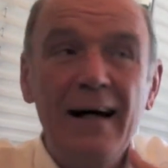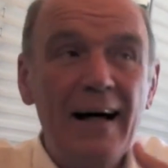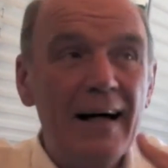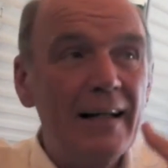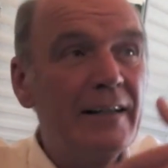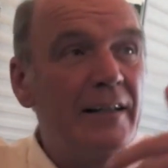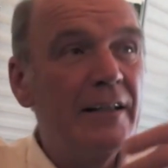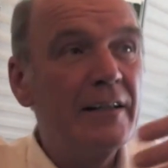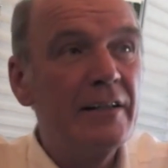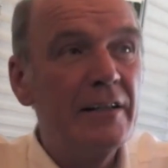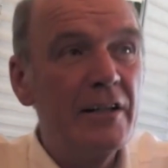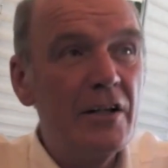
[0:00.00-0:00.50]

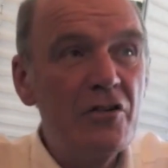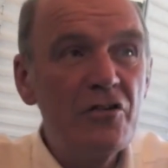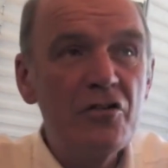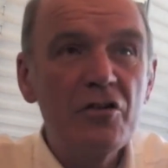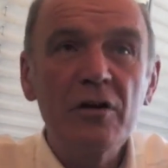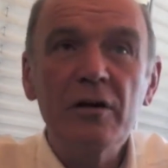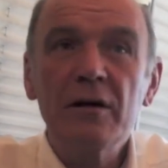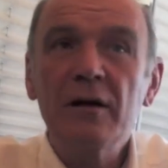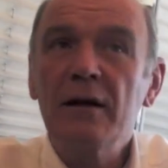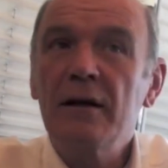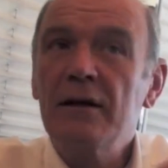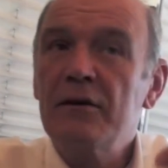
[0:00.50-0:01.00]
an
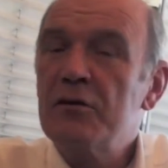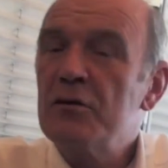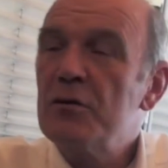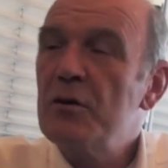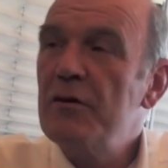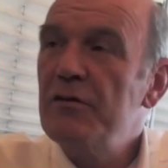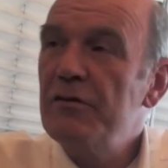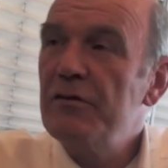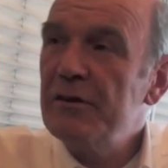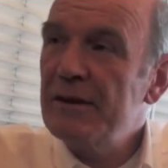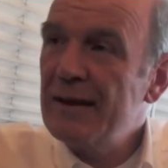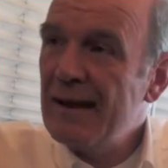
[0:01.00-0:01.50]
additional
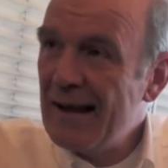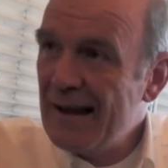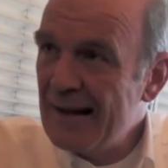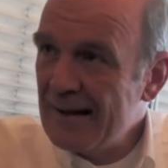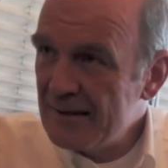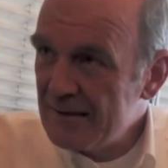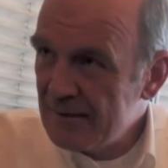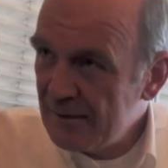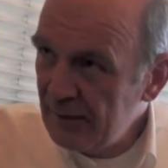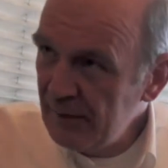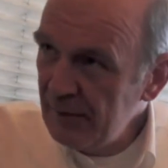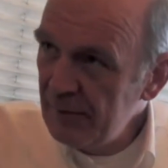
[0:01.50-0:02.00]
driven
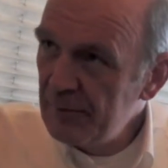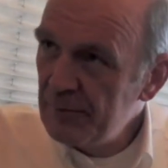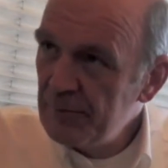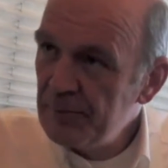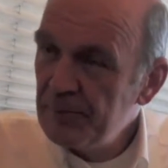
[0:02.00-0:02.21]
axle,